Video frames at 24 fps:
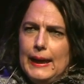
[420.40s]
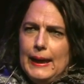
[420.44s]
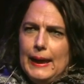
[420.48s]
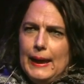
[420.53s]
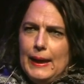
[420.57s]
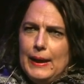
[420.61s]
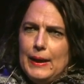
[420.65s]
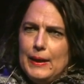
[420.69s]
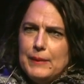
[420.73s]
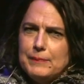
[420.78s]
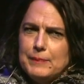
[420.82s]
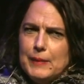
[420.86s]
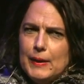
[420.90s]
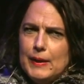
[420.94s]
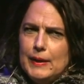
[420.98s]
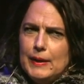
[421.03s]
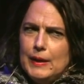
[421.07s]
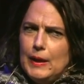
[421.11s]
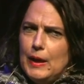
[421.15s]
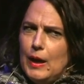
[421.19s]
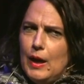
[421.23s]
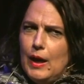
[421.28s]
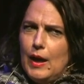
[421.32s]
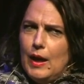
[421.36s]
I'm
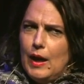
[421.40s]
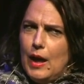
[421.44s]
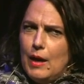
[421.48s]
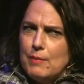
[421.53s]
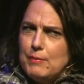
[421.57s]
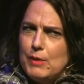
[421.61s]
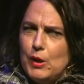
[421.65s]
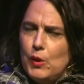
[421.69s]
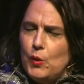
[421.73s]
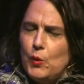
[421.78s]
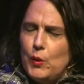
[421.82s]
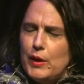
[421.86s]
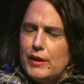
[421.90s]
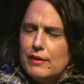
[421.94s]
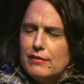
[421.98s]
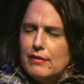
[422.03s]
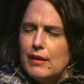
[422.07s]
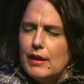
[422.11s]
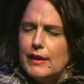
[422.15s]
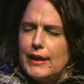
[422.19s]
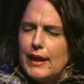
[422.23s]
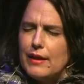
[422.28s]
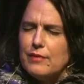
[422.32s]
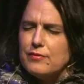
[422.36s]
a lawyer,
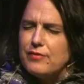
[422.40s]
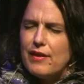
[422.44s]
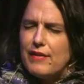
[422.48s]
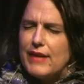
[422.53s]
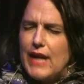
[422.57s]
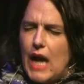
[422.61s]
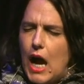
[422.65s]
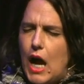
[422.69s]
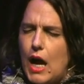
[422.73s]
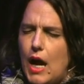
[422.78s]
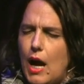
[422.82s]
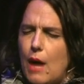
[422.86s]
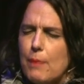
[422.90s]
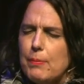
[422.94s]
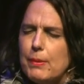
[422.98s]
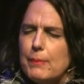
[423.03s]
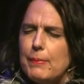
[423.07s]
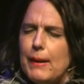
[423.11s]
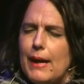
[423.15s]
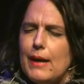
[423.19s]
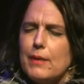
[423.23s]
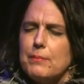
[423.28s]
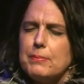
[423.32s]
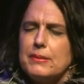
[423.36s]
I get very hung up
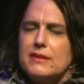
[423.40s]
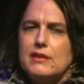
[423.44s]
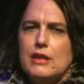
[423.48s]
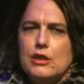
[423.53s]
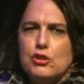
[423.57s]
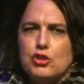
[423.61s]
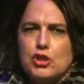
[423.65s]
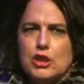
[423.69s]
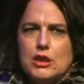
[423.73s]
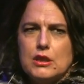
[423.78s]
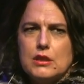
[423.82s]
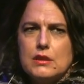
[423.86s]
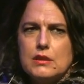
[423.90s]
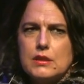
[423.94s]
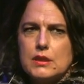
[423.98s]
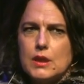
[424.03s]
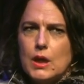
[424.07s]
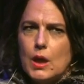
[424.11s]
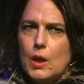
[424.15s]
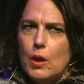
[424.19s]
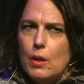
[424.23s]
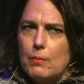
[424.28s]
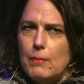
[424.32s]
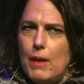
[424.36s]
about petitions, so
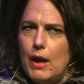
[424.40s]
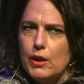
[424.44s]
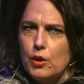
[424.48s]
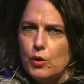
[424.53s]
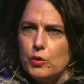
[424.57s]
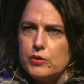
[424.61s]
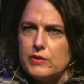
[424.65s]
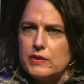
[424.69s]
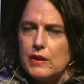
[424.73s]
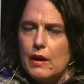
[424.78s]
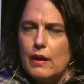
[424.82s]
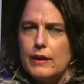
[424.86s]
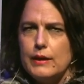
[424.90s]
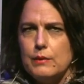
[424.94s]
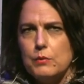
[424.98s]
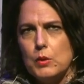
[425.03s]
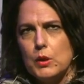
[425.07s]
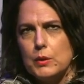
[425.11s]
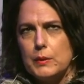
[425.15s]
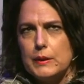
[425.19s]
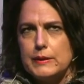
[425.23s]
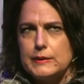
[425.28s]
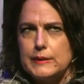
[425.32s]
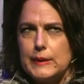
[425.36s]
I might not sign it,
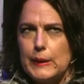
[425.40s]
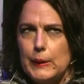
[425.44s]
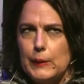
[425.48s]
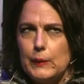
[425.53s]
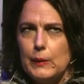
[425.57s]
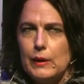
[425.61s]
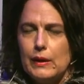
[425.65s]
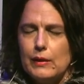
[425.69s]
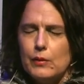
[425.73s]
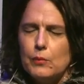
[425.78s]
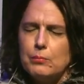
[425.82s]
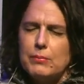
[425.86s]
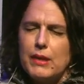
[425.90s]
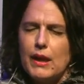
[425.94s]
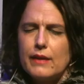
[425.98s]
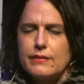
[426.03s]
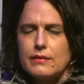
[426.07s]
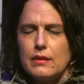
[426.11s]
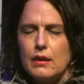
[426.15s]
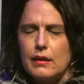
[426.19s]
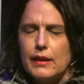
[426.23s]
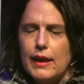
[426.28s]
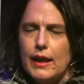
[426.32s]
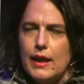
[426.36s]
what do I do?
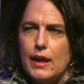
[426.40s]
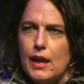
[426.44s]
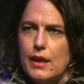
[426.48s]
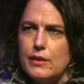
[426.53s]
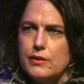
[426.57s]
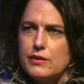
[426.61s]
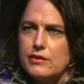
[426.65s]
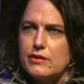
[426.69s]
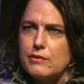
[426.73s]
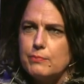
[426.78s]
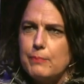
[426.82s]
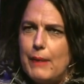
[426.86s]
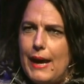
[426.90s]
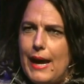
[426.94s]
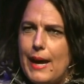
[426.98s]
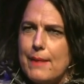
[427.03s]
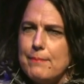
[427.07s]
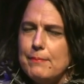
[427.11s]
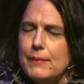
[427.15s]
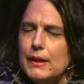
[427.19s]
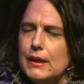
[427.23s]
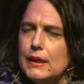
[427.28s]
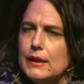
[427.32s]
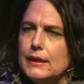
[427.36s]
Plus I'll get a load of
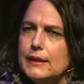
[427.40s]
spam.